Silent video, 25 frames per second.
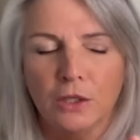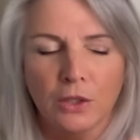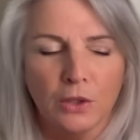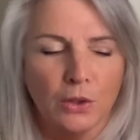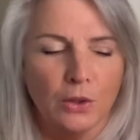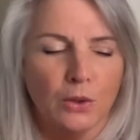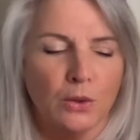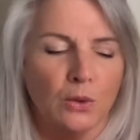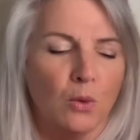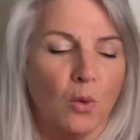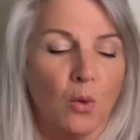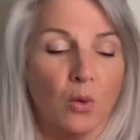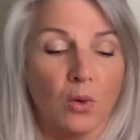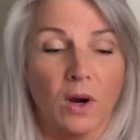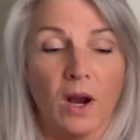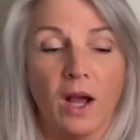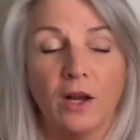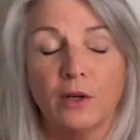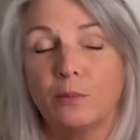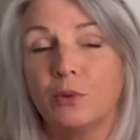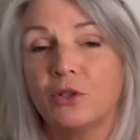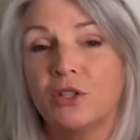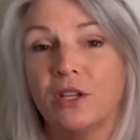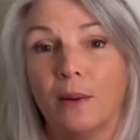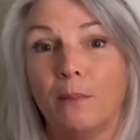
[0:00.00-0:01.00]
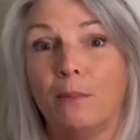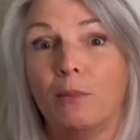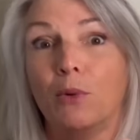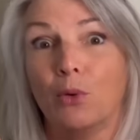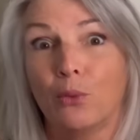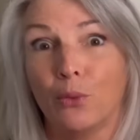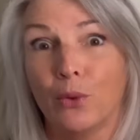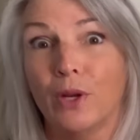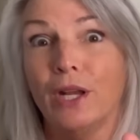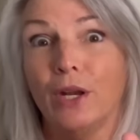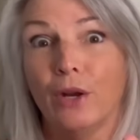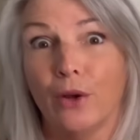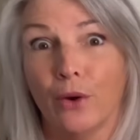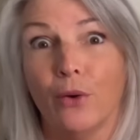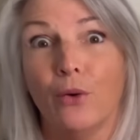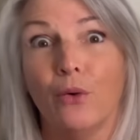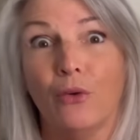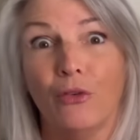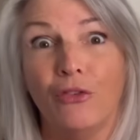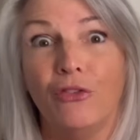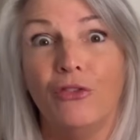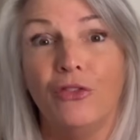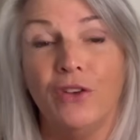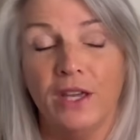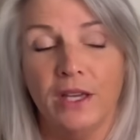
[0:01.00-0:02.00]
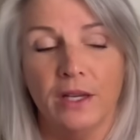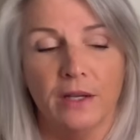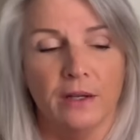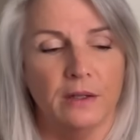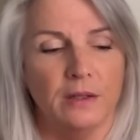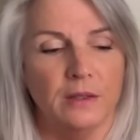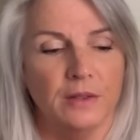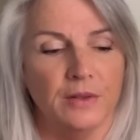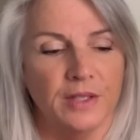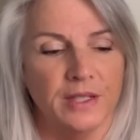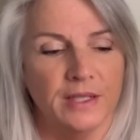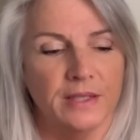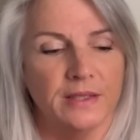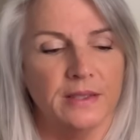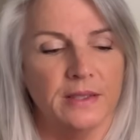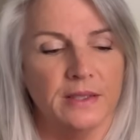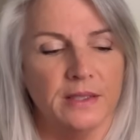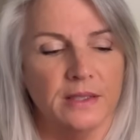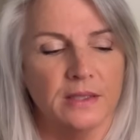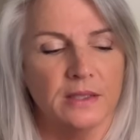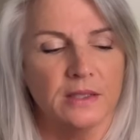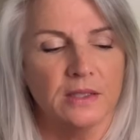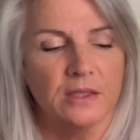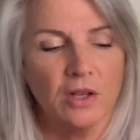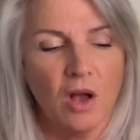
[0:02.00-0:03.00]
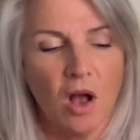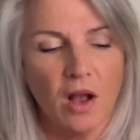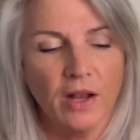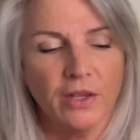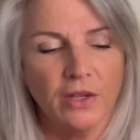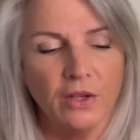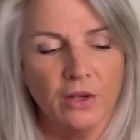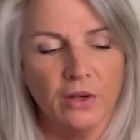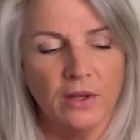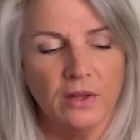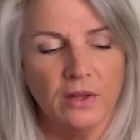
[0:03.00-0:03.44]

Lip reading: know, or 100% merino feel. This is sock